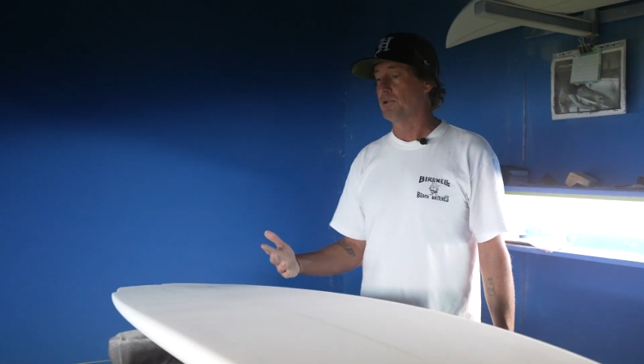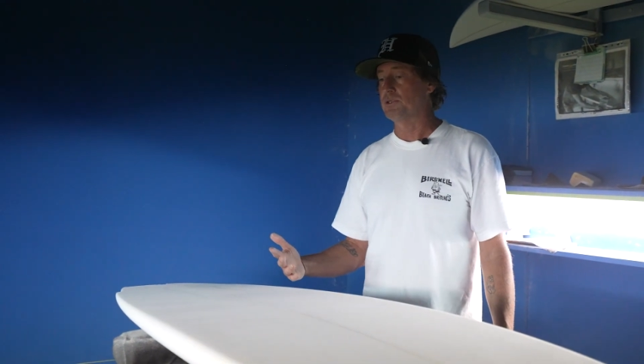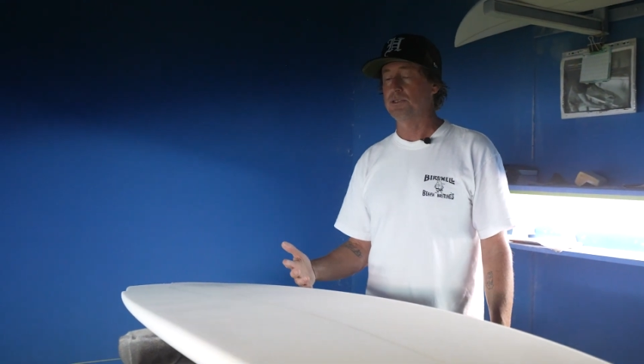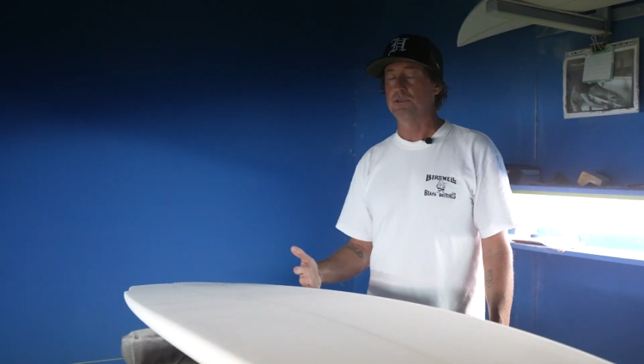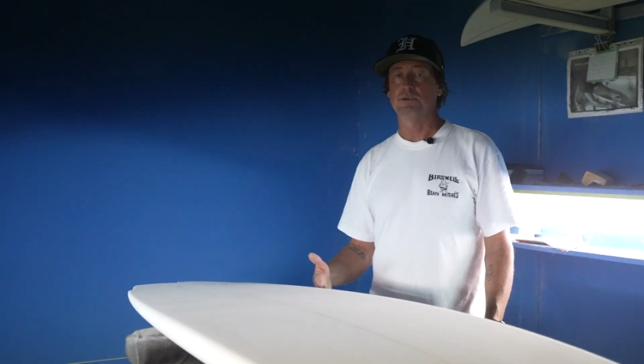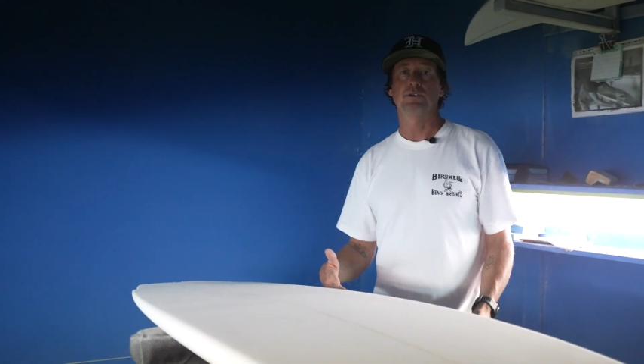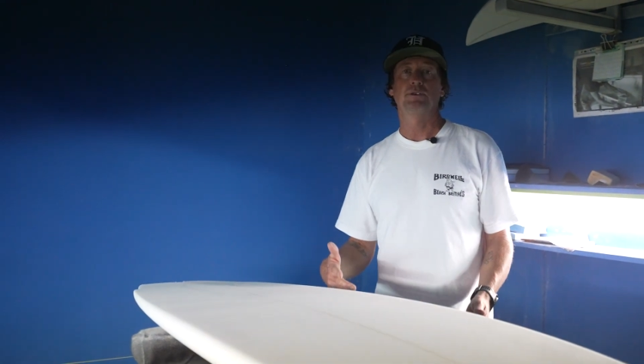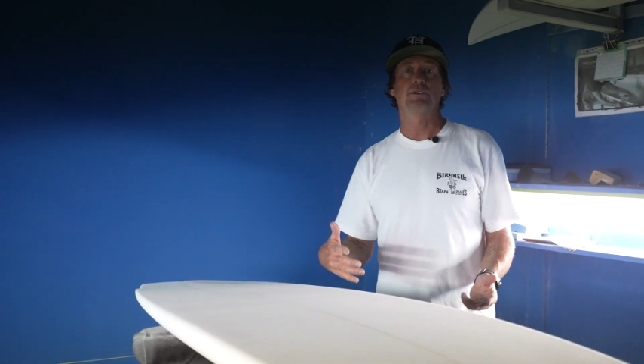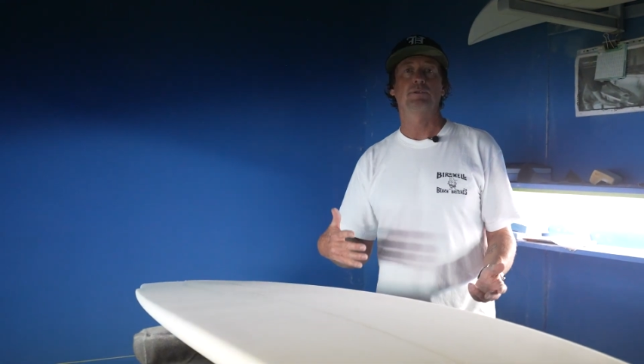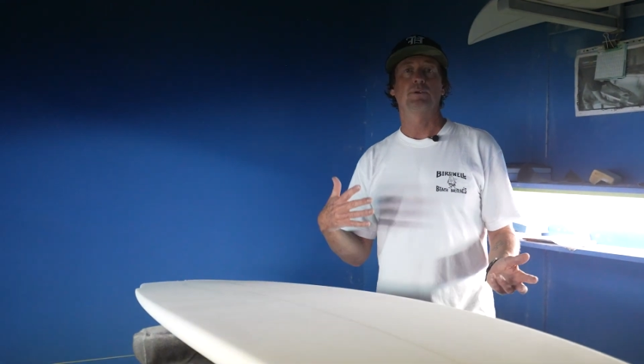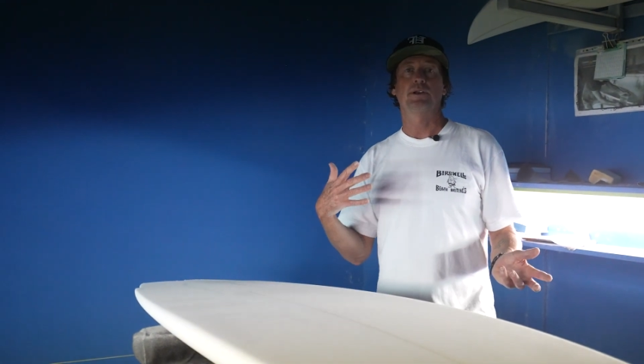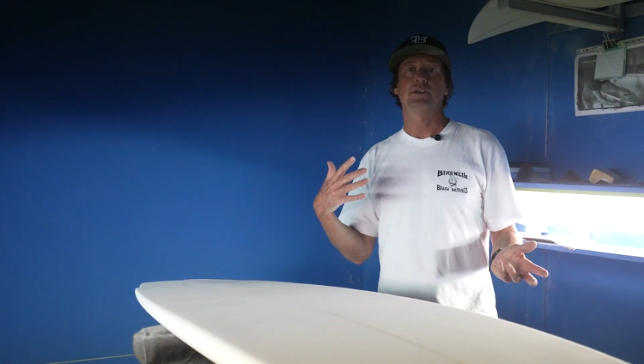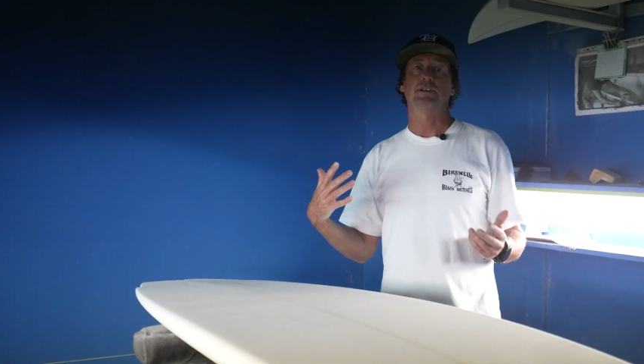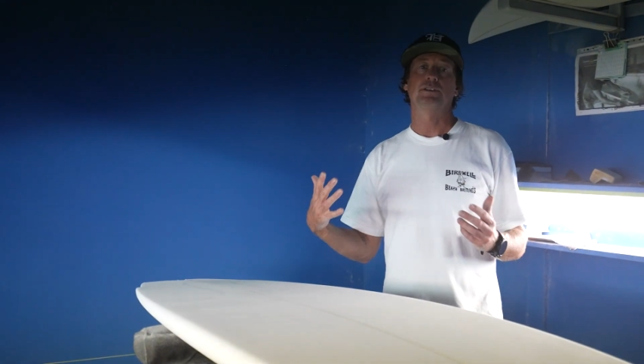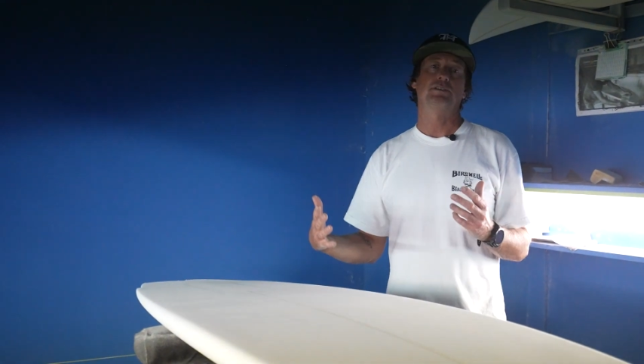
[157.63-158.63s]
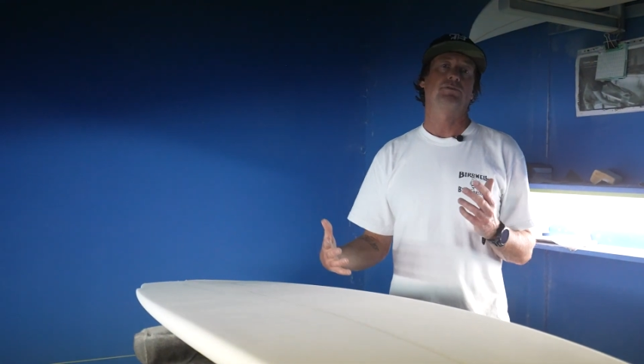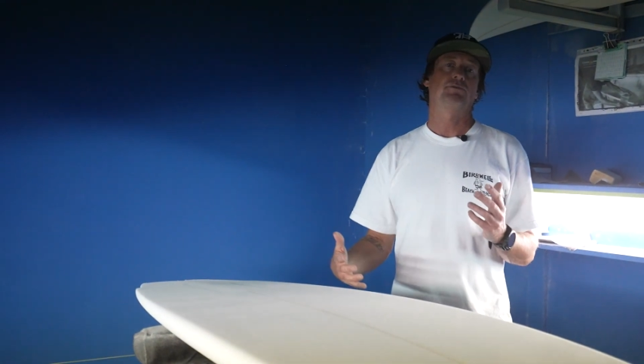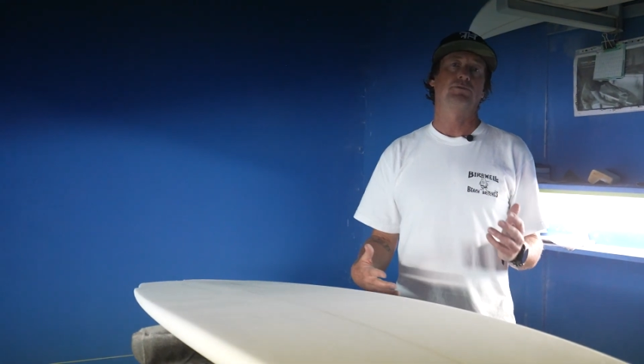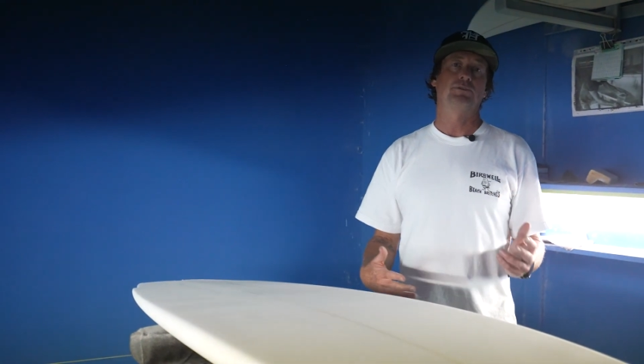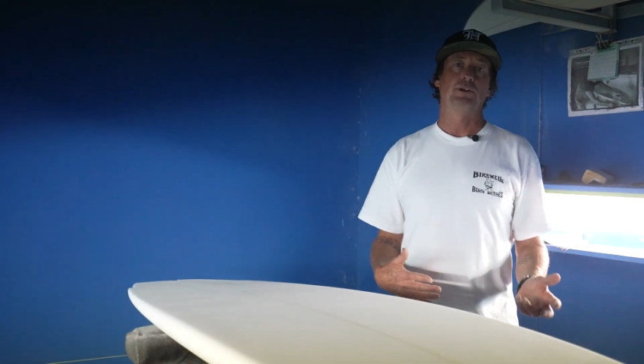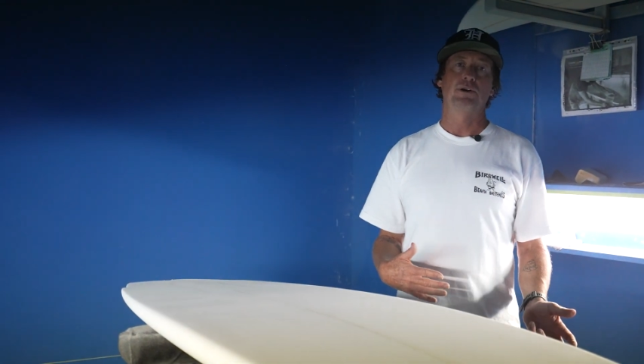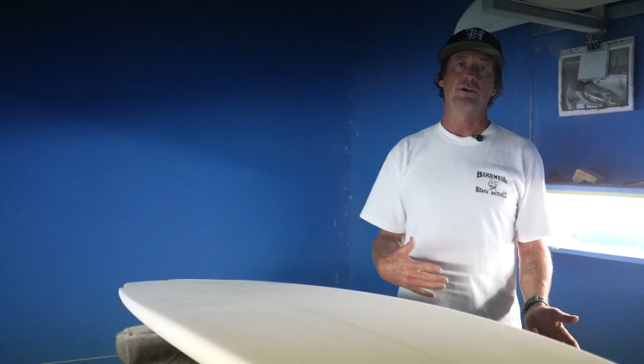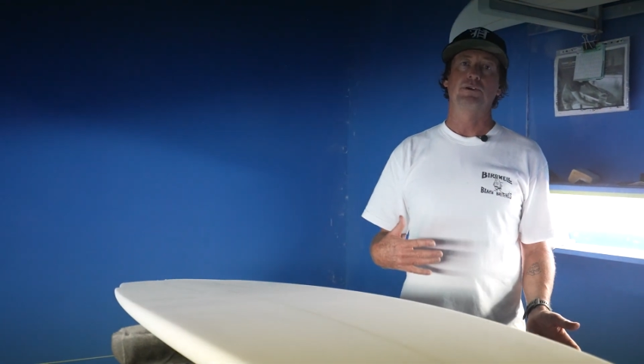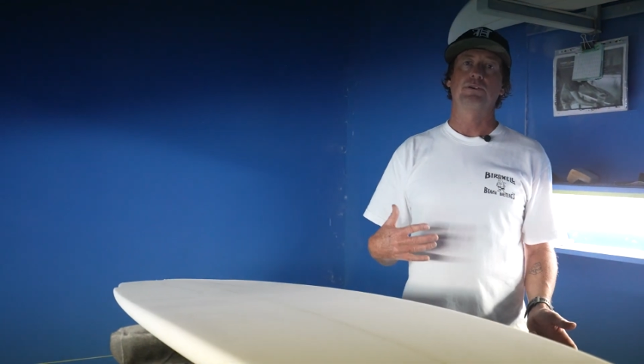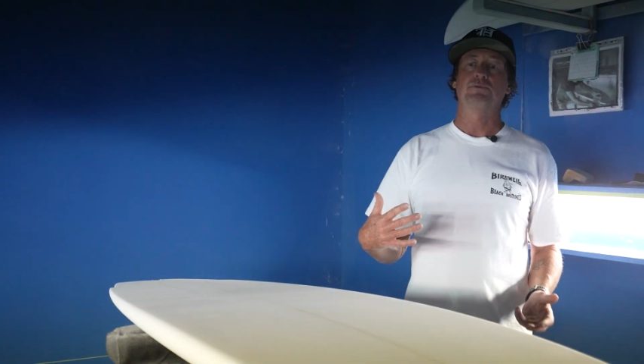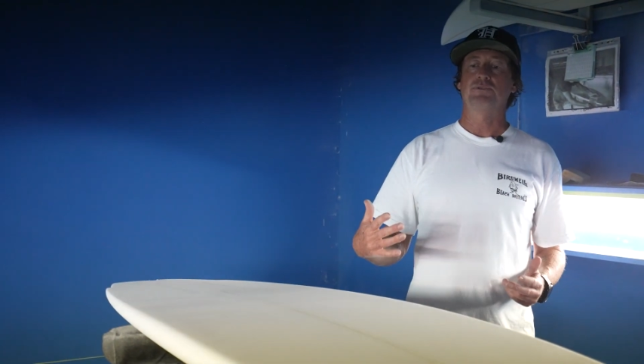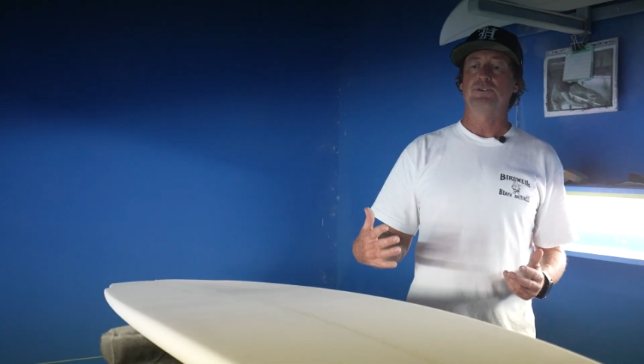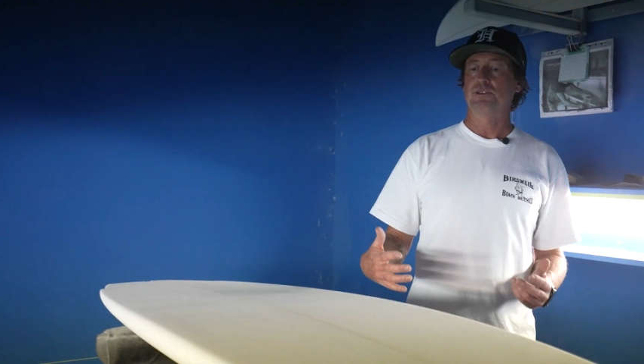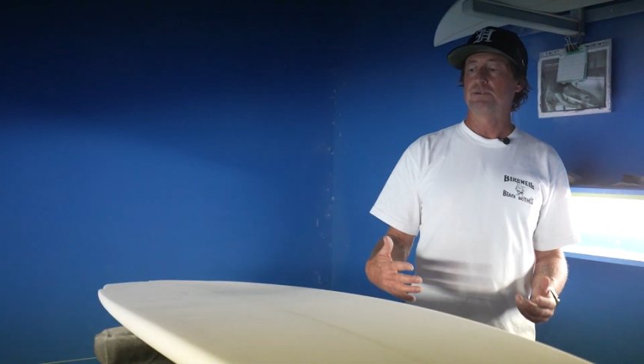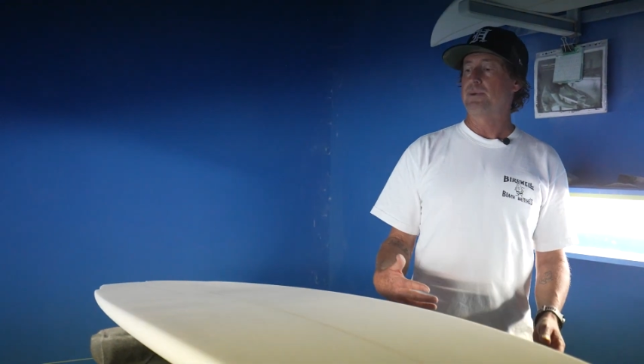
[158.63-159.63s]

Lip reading: or two and you want to get your flow and feel